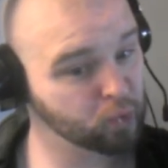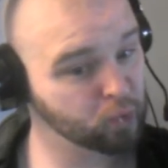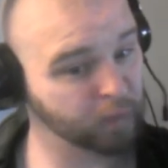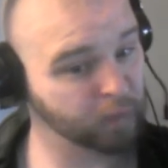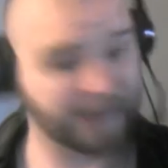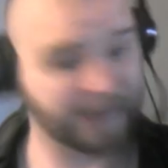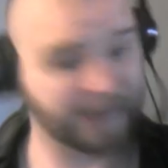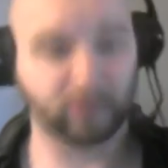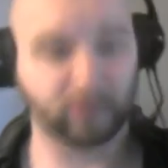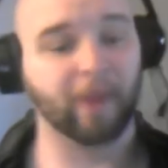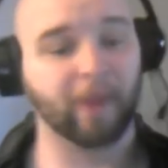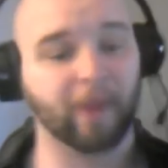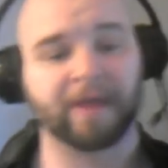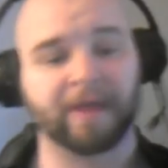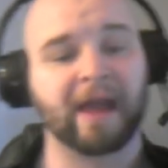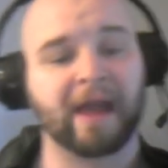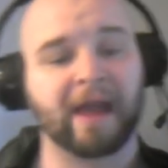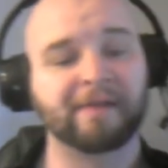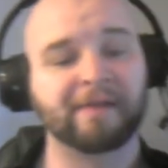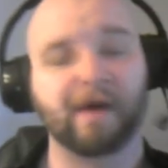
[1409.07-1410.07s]
it's what the
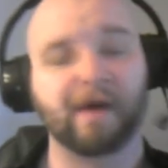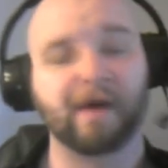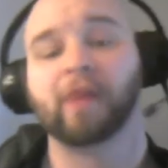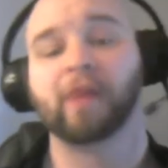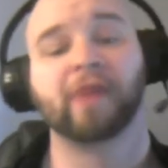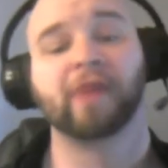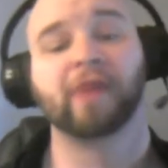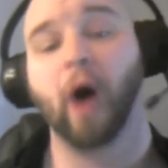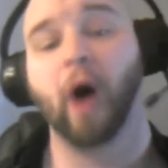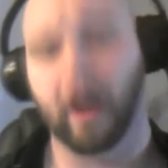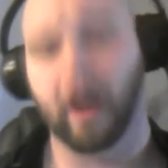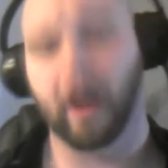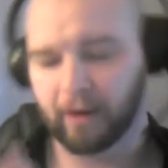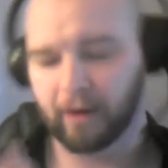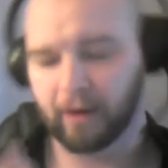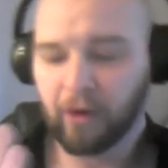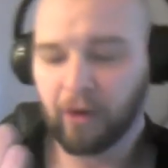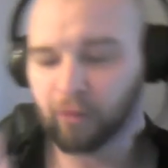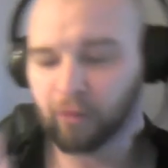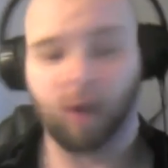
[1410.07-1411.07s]
NFL thought
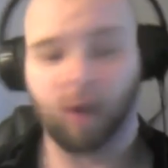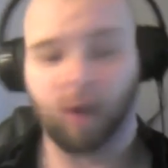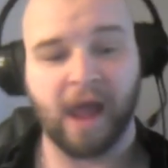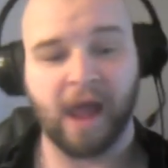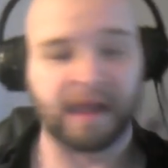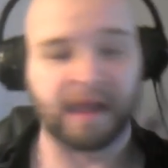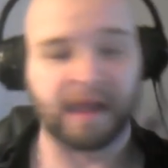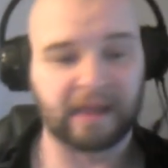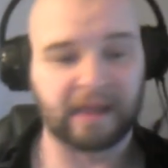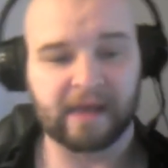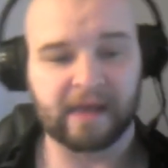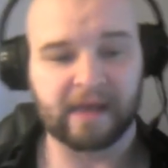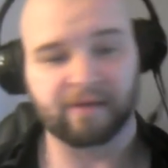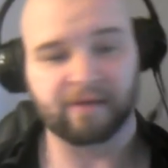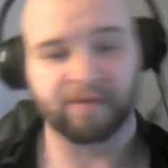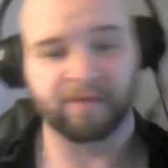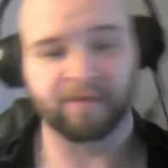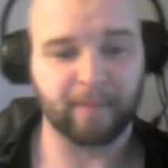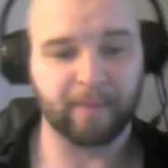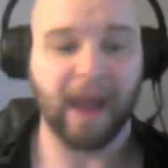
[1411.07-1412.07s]
Ryan
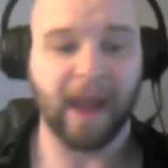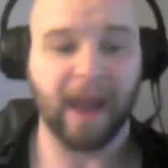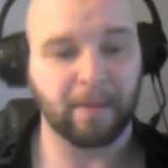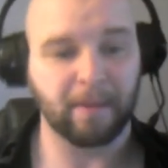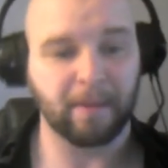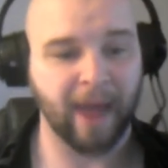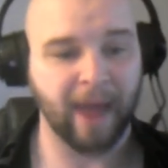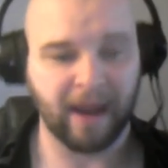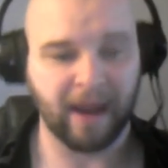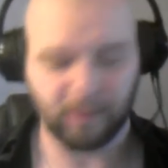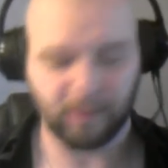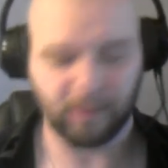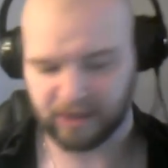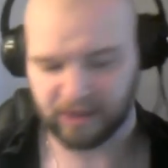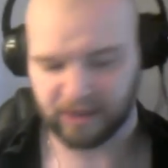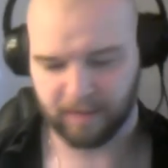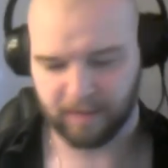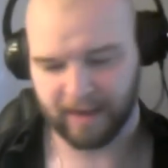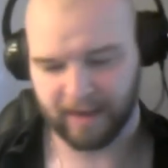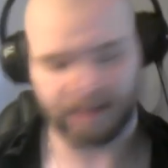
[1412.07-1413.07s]
Leaf and Peyton Manning was
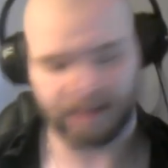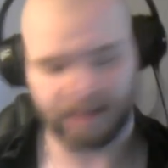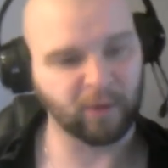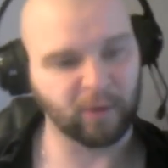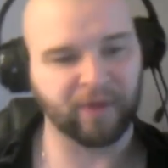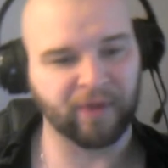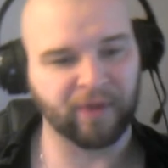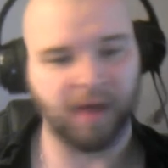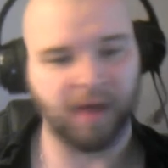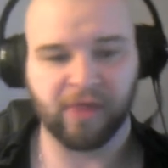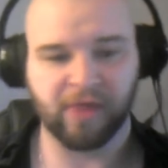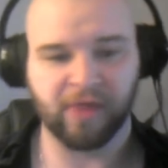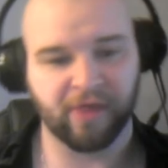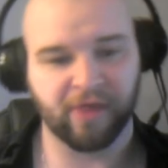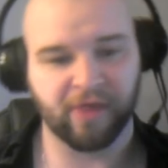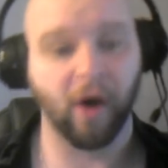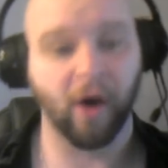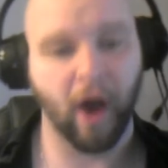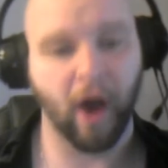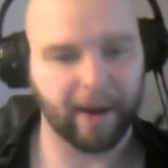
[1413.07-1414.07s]
going to be. It's what they
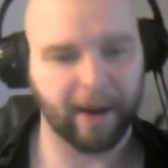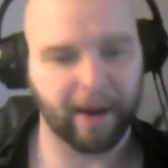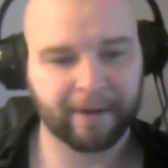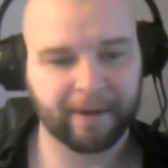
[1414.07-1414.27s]
thought,